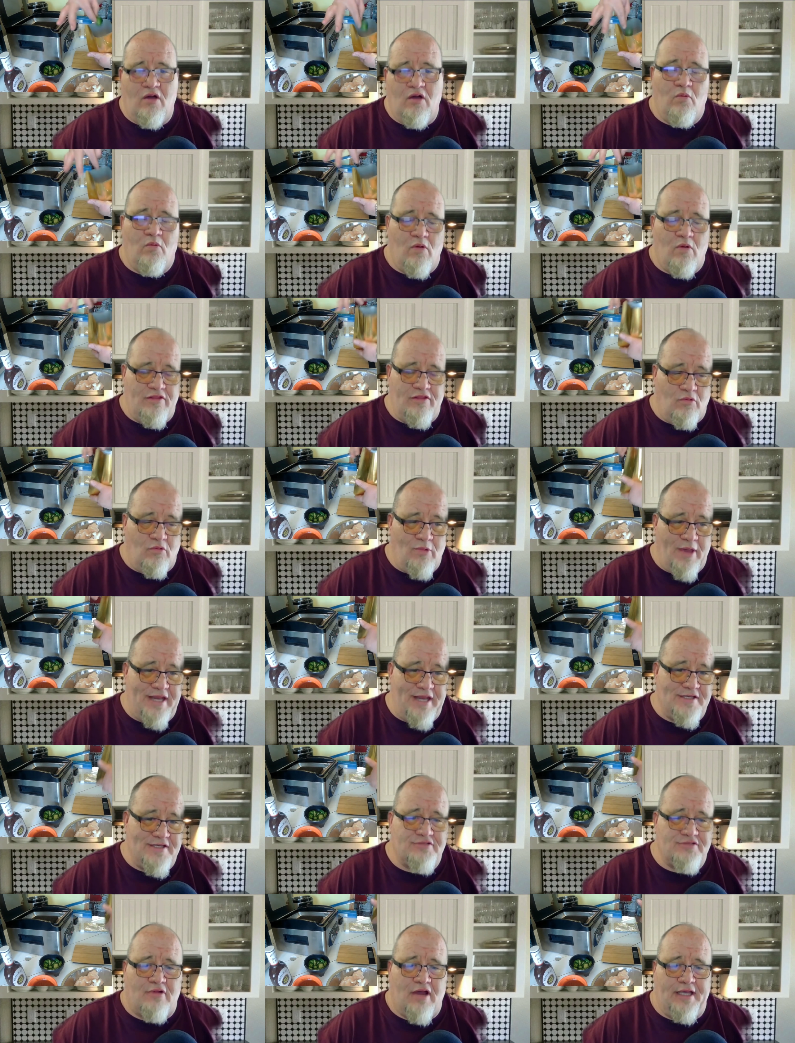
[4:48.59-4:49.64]
When the weight
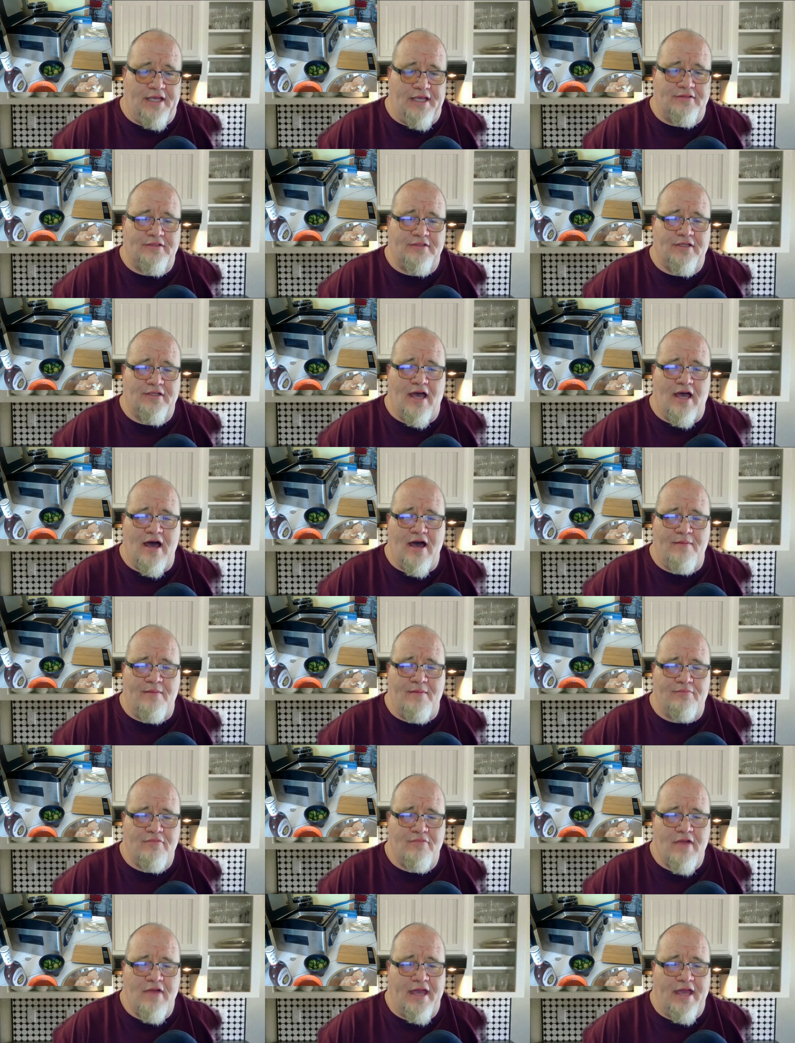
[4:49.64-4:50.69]
is right,
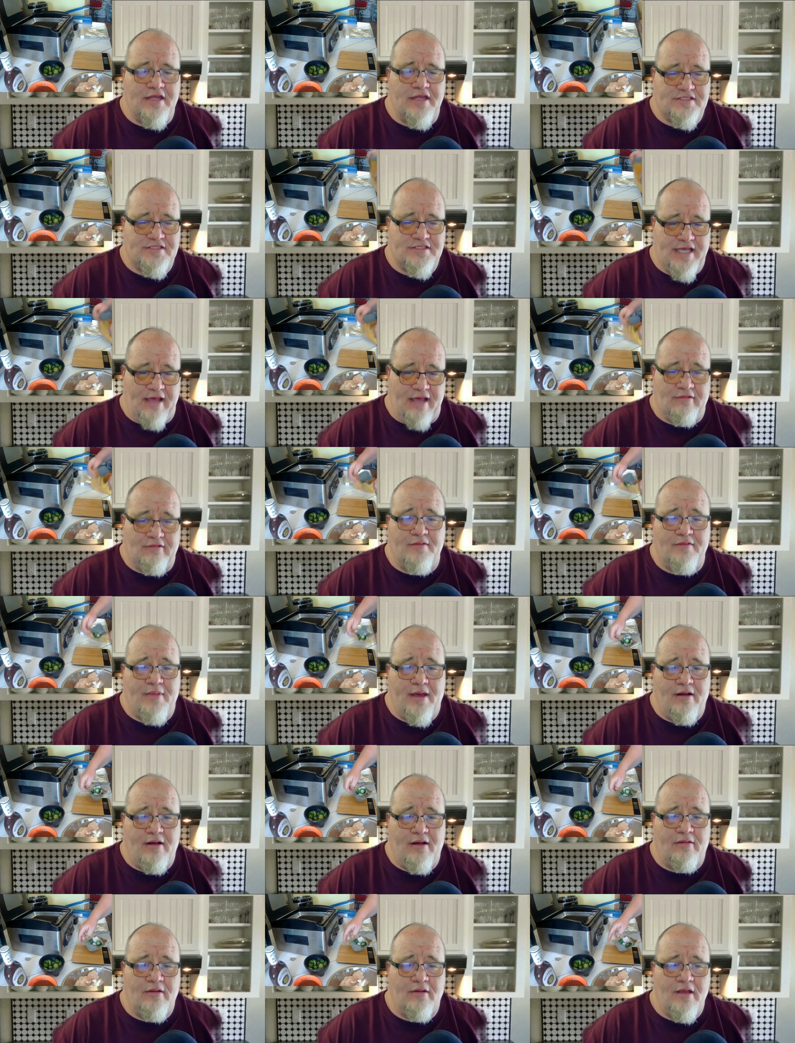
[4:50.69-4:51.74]
I can scale it
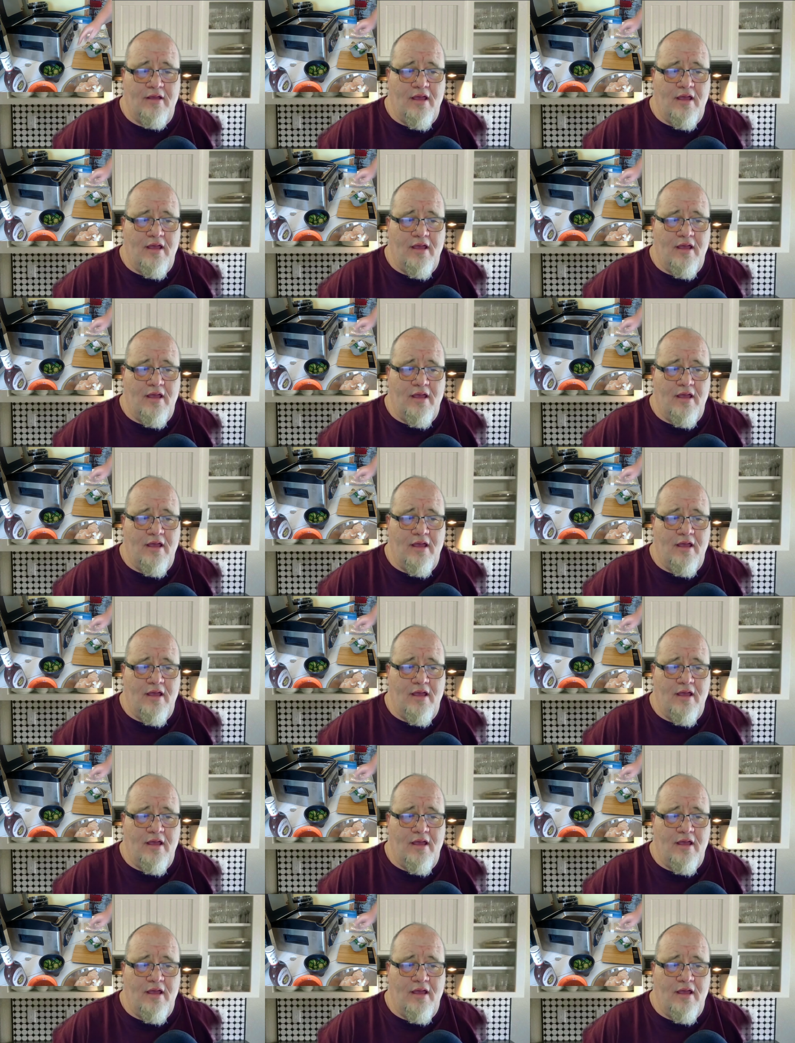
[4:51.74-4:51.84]
better.